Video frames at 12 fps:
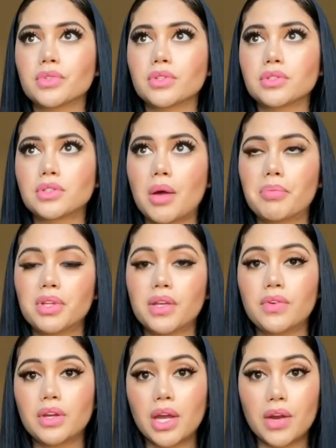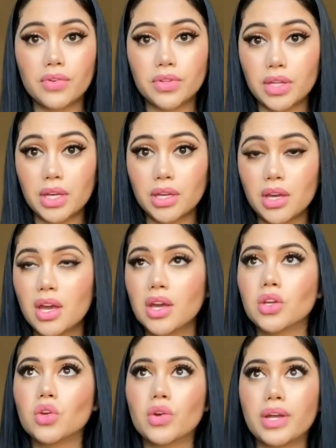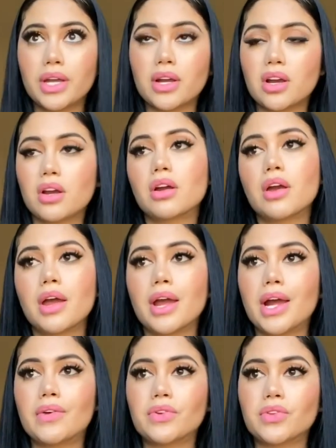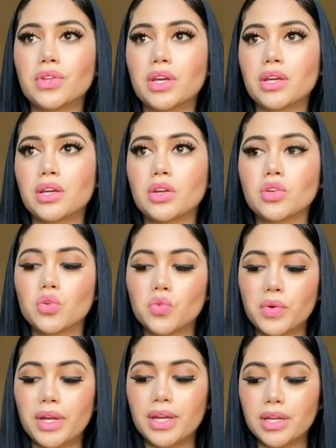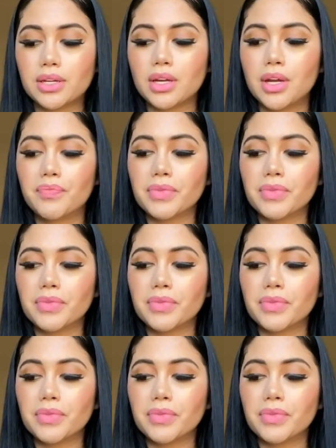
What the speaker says: Stop believing everything you hear, everything you read.